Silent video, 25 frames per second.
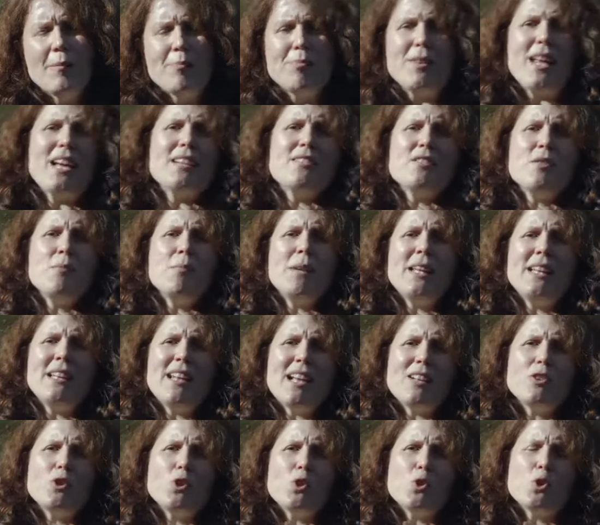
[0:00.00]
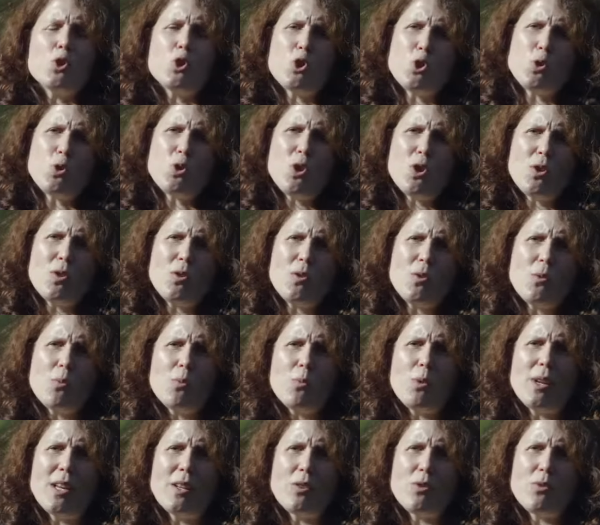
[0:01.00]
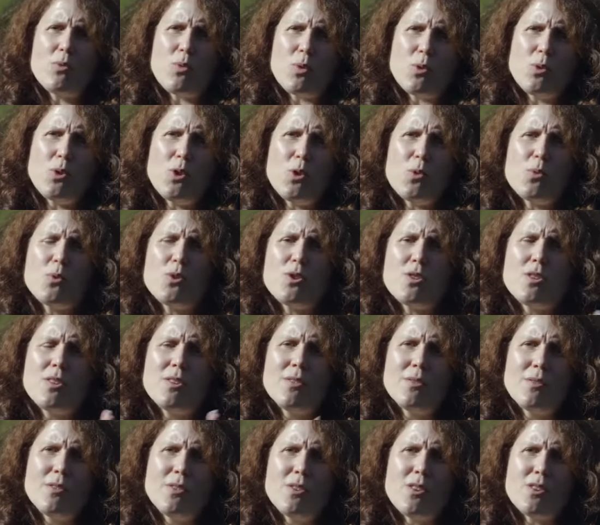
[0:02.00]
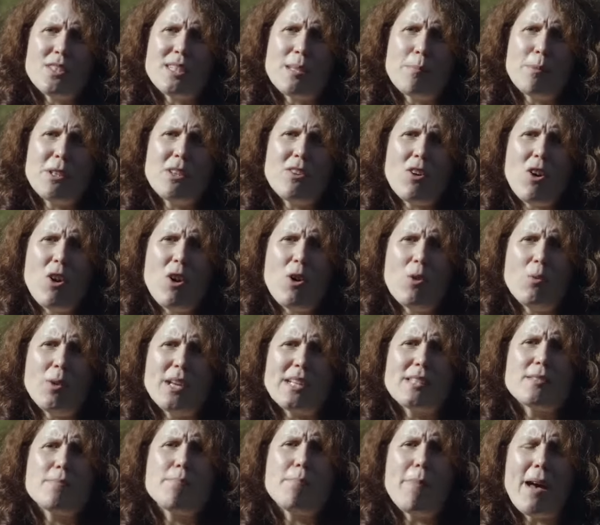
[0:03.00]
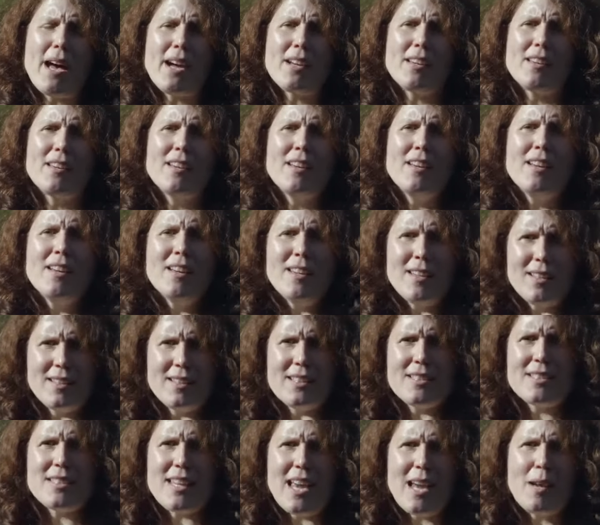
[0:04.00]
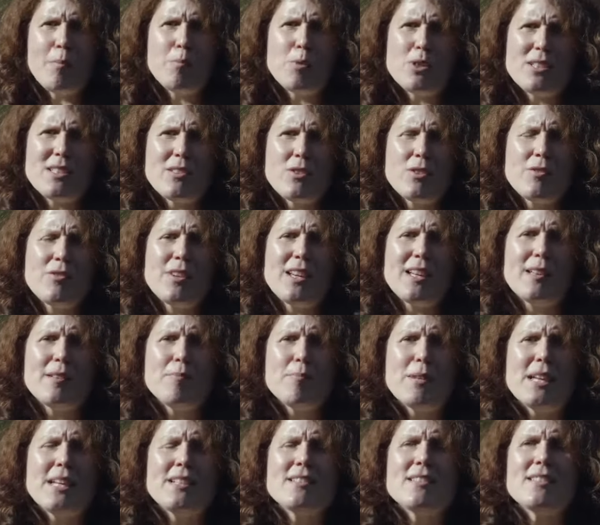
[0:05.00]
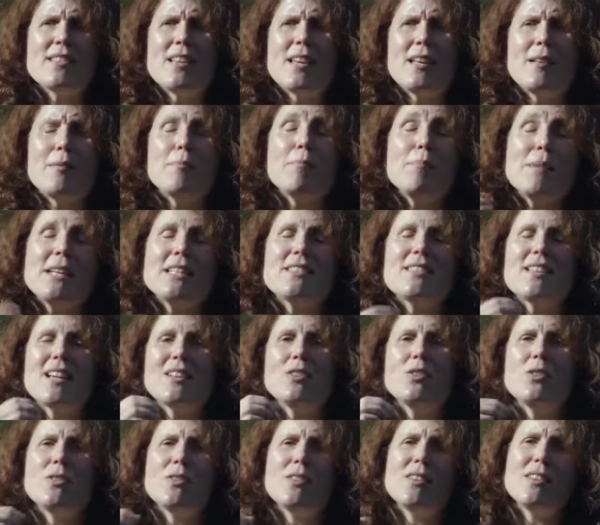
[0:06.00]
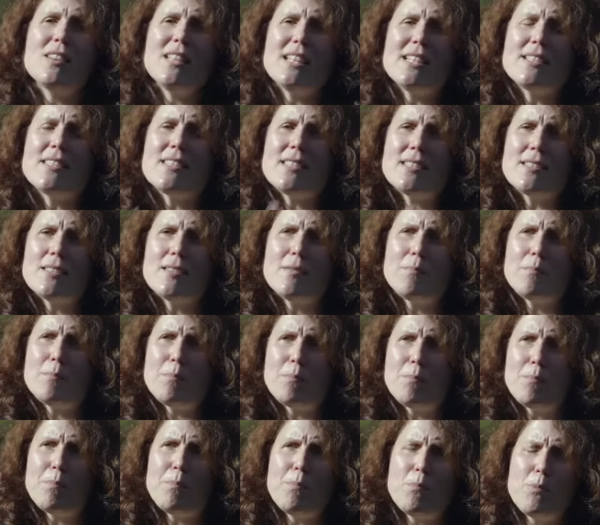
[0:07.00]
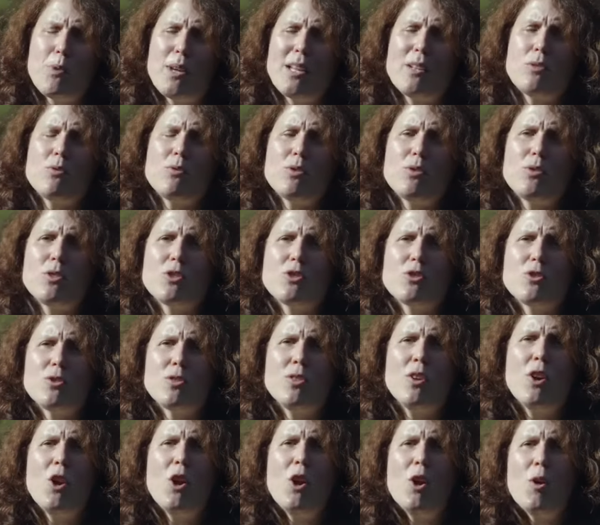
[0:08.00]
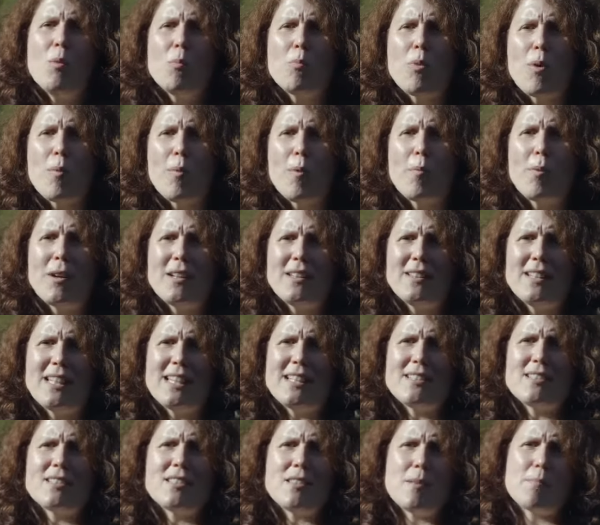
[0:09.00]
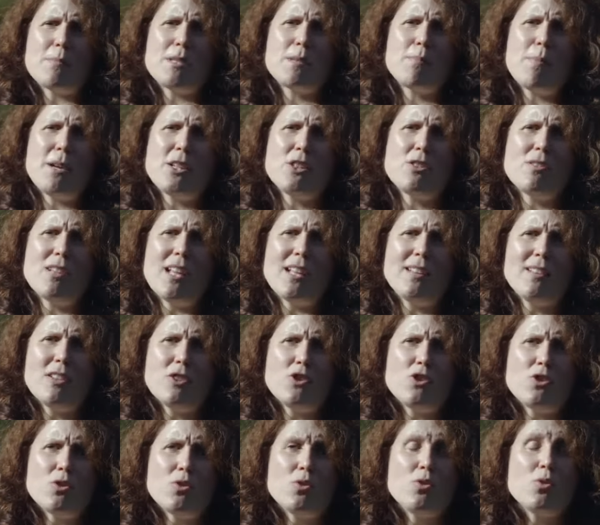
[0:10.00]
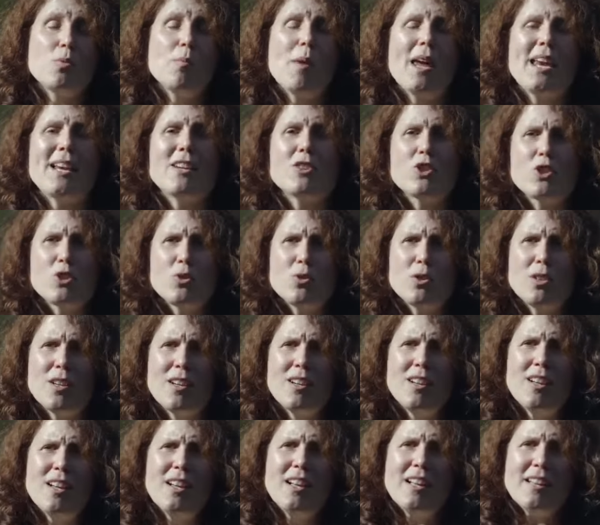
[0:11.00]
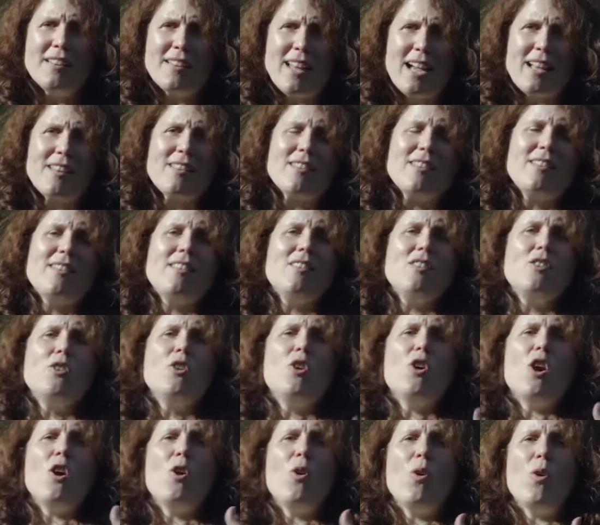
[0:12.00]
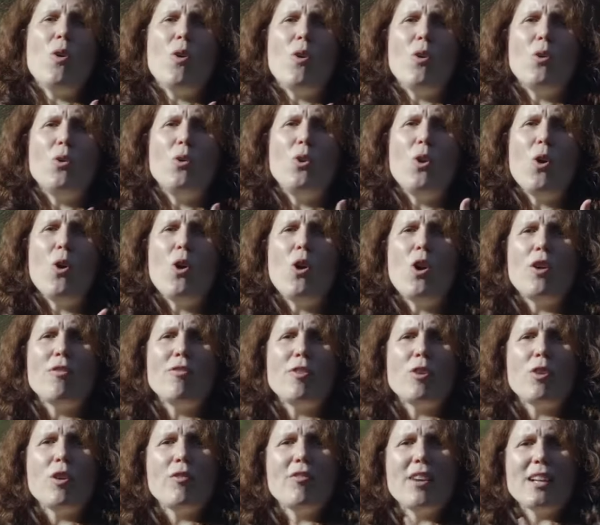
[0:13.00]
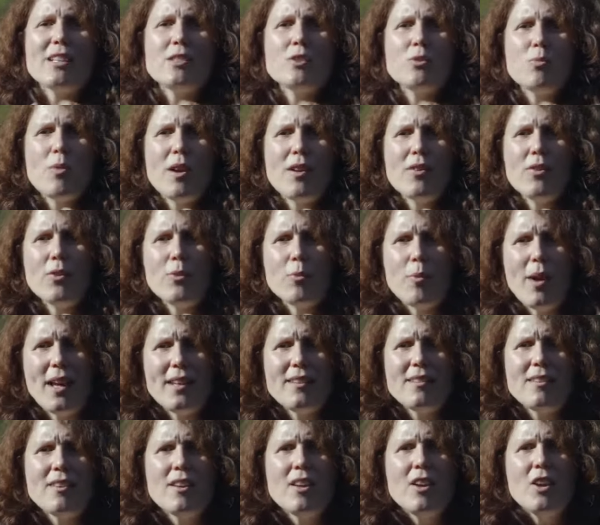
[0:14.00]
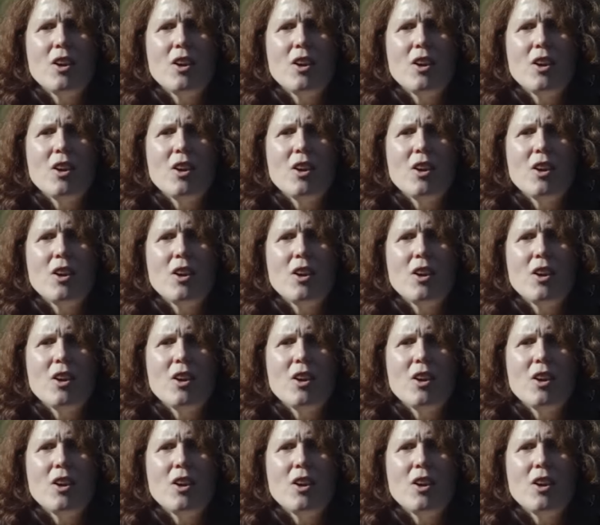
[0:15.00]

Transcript: Doesn't mean that you shouldn't reintroduce the scimitar oryx back in this game reserve. It means that this reintroduction probably needs some special attention to make sure that no level of extra threat